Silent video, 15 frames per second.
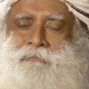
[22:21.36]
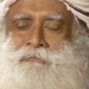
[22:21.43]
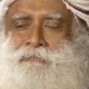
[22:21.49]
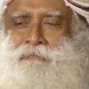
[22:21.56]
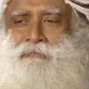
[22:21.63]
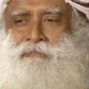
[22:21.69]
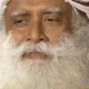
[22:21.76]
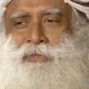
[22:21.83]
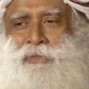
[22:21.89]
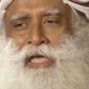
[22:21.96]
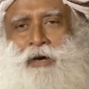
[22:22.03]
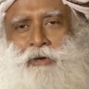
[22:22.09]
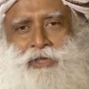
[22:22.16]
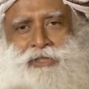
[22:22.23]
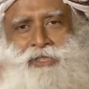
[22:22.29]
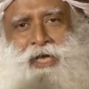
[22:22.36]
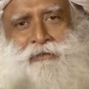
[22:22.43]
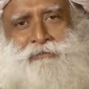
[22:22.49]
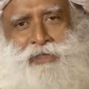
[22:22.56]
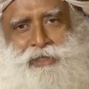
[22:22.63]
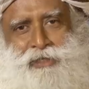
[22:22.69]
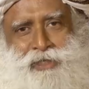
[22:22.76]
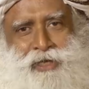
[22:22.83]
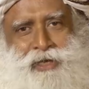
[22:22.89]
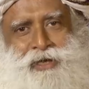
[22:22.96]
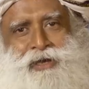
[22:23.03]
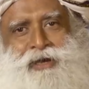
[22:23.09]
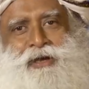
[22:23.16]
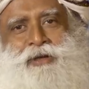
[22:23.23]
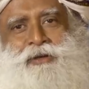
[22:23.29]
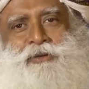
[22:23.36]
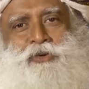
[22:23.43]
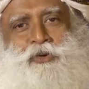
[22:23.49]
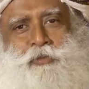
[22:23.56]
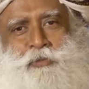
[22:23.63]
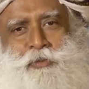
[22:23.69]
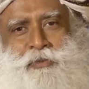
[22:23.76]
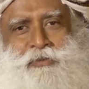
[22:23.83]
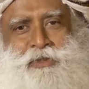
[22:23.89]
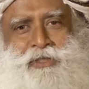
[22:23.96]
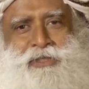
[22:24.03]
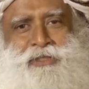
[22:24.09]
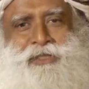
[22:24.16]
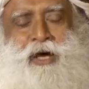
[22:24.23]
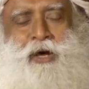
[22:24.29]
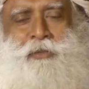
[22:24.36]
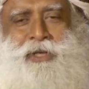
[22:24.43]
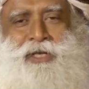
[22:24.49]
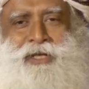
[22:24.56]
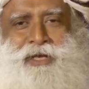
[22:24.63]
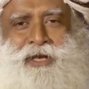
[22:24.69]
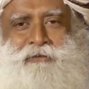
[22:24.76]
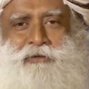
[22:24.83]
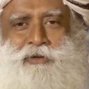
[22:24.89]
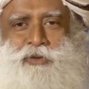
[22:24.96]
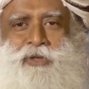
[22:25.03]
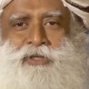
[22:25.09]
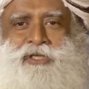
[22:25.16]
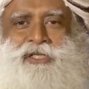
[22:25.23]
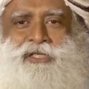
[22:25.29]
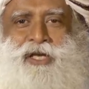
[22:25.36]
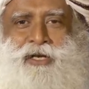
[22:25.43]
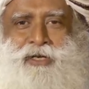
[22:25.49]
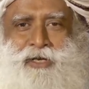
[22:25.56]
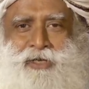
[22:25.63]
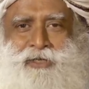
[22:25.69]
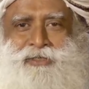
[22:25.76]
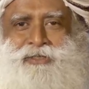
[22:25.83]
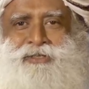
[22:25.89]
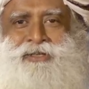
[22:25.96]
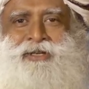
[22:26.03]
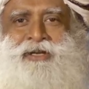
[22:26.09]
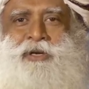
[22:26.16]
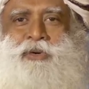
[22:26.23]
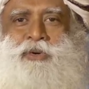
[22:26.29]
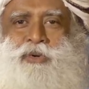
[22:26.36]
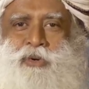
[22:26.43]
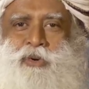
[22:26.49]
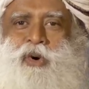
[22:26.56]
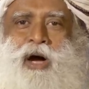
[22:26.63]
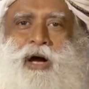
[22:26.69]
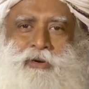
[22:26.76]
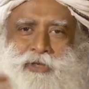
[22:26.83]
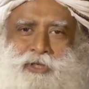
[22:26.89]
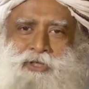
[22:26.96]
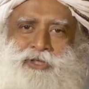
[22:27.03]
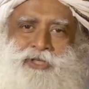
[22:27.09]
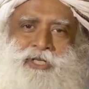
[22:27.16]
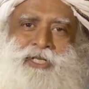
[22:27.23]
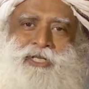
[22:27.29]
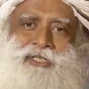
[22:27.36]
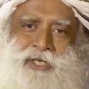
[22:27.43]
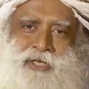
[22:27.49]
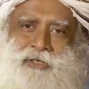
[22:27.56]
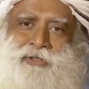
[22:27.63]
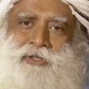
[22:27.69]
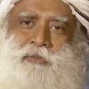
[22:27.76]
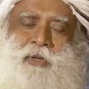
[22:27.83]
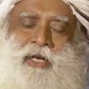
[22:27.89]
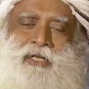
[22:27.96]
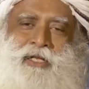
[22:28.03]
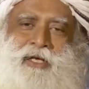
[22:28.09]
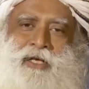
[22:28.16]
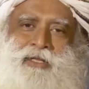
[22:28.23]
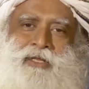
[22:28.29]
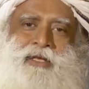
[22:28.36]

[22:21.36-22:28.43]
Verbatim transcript: mm, our traveling uh, group, which is normally referred to as Ishangas, who go out and teach and spread the